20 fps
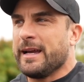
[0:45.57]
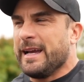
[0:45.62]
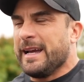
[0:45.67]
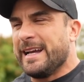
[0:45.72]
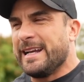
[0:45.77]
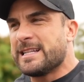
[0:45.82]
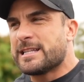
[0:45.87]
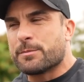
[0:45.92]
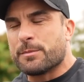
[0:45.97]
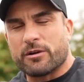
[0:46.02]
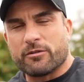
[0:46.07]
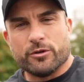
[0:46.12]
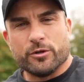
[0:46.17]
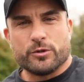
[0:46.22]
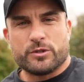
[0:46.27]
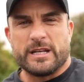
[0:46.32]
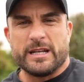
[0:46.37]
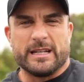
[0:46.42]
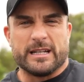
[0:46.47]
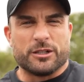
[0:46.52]
into my
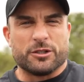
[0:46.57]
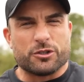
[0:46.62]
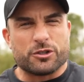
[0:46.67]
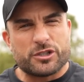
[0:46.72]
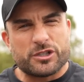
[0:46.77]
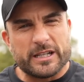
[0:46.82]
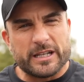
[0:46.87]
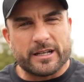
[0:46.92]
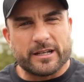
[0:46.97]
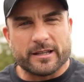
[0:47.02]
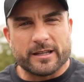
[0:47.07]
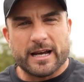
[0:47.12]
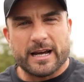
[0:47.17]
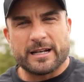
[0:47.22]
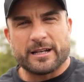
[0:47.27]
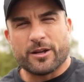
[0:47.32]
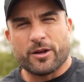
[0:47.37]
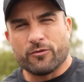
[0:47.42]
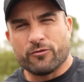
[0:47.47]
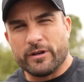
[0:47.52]
routine and just stick at that
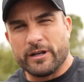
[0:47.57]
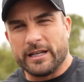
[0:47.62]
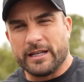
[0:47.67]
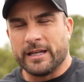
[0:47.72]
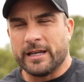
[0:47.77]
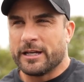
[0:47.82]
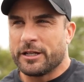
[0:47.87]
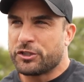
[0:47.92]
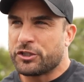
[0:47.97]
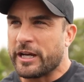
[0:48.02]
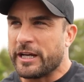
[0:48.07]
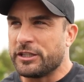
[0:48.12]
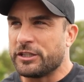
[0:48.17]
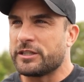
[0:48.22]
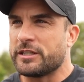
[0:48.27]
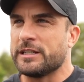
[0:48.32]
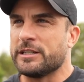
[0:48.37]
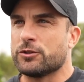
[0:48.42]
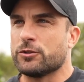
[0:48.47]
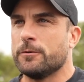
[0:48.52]
and don't really change
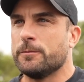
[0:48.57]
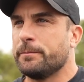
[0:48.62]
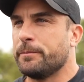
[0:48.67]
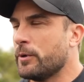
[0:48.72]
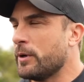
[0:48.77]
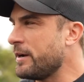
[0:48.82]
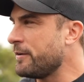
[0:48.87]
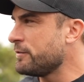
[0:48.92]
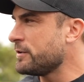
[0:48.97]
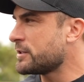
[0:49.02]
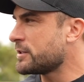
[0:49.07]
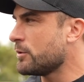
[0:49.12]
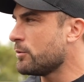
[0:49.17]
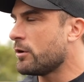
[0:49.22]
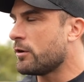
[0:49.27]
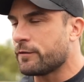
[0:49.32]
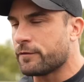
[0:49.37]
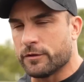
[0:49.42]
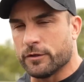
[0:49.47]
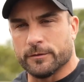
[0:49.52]
things up. But every so
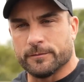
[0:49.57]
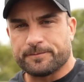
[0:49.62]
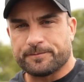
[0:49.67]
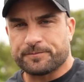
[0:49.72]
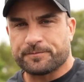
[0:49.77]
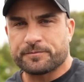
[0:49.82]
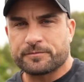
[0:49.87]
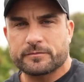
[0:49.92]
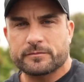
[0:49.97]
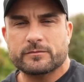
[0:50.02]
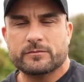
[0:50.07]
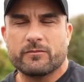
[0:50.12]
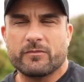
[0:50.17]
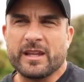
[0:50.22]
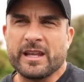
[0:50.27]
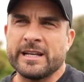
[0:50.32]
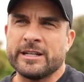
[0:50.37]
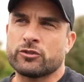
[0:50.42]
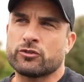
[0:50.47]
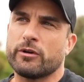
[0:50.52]
often,
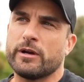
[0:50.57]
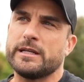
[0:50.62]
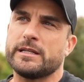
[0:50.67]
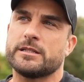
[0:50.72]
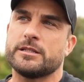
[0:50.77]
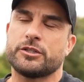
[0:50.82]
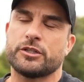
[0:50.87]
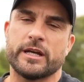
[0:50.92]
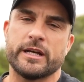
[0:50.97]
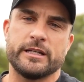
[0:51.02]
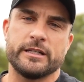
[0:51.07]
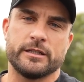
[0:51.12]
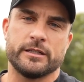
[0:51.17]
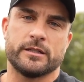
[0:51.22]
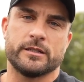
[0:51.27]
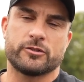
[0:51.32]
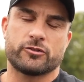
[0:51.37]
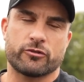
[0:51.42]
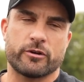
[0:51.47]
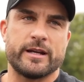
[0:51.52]
it's great to
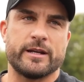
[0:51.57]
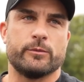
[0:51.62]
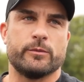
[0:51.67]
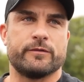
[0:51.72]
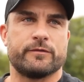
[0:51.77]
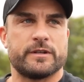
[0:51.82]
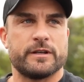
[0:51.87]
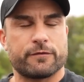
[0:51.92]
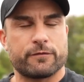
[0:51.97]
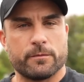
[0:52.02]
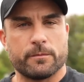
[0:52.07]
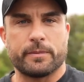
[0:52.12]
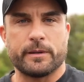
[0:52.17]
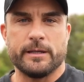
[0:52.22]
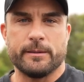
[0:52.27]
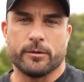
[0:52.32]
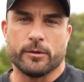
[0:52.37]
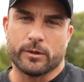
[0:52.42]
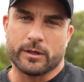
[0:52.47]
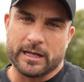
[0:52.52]
train with different
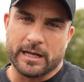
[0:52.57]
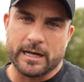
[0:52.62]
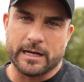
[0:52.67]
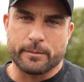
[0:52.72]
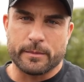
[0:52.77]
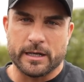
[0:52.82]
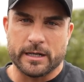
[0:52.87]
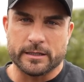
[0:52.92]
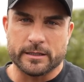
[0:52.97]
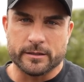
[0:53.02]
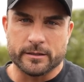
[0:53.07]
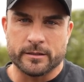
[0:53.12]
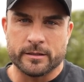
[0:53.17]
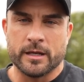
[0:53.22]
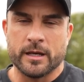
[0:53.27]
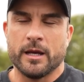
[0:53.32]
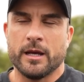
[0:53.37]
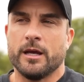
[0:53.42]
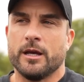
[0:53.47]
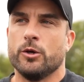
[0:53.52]
people who are like-minded,
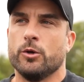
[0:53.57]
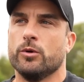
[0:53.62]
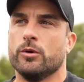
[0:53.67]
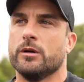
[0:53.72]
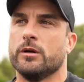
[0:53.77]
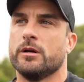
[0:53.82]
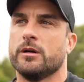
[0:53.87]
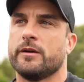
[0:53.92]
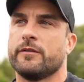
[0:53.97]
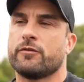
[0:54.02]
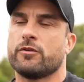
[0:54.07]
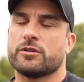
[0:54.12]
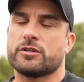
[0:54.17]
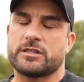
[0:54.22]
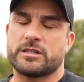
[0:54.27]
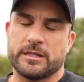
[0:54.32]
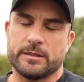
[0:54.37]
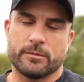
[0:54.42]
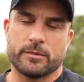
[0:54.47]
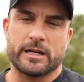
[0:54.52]
who have got
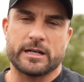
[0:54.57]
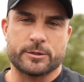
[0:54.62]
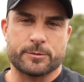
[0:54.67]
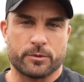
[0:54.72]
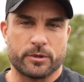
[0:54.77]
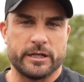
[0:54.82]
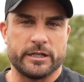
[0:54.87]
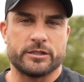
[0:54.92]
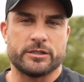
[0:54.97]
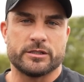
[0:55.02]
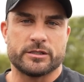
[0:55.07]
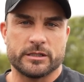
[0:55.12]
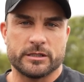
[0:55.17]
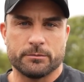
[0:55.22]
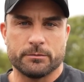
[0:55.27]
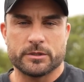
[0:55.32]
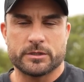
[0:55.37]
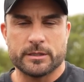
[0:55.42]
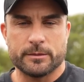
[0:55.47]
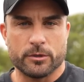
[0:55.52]
similar aspirations
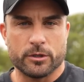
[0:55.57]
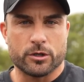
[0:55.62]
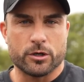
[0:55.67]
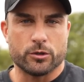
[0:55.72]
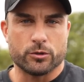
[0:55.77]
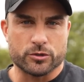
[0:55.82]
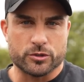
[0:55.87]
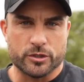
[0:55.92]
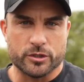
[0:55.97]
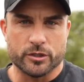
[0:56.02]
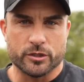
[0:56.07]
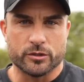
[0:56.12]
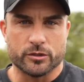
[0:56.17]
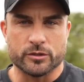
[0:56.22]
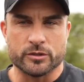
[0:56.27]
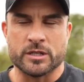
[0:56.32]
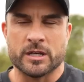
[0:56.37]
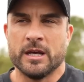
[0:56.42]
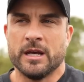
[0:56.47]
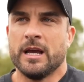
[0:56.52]
and similar goals to
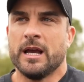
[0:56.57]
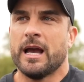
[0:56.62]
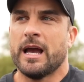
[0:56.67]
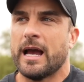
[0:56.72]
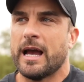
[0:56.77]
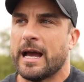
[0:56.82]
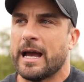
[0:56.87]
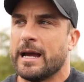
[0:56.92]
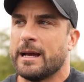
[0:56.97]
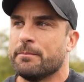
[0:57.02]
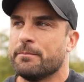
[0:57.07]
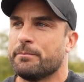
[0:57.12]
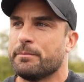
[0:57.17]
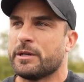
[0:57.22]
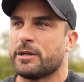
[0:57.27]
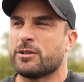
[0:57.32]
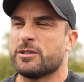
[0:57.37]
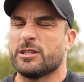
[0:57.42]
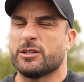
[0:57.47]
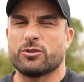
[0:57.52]
yours,
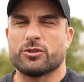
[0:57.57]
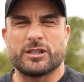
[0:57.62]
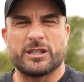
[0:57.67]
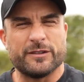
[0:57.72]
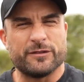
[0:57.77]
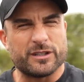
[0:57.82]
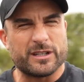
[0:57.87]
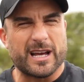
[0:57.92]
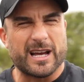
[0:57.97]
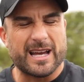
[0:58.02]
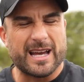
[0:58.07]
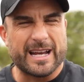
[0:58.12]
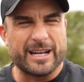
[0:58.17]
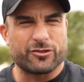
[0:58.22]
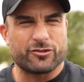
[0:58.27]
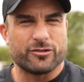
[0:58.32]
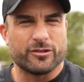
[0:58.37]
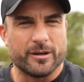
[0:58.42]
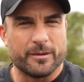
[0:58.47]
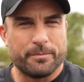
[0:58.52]
because it just gives you that
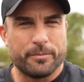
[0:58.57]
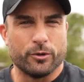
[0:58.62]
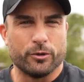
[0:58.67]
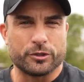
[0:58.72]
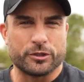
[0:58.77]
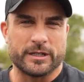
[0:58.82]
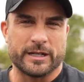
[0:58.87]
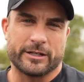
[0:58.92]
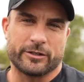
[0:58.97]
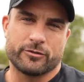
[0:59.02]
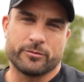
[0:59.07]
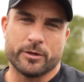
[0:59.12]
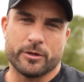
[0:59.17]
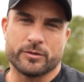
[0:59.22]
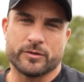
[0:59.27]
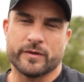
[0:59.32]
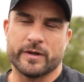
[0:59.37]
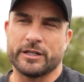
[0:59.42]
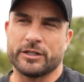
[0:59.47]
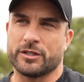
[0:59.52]
extra push and extra
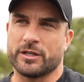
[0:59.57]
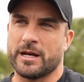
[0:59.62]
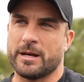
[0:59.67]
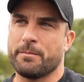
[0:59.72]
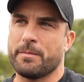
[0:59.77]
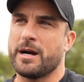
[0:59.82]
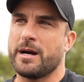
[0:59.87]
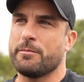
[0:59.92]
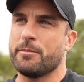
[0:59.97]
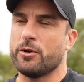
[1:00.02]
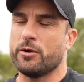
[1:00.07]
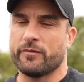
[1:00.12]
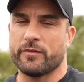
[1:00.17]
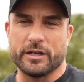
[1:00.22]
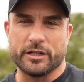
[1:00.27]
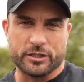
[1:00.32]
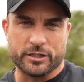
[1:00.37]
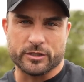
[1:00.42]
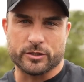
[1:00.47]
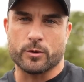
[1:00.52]
motivation. And my
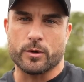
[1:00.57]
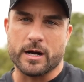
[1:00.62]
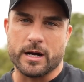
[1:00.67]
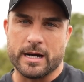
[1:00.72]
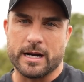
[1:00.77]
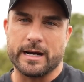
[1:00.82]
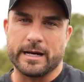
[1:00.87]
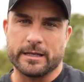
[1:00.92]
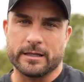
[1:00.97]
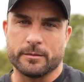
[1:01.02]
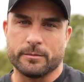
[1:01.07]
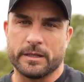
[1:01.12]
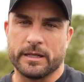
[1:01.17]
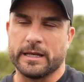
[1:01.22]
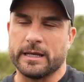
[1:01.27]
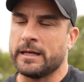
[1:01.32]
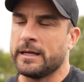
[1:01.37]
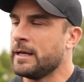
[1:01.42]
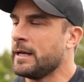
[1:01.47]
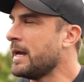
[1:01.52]
motivation is quite high at the
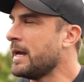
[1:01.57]
minute.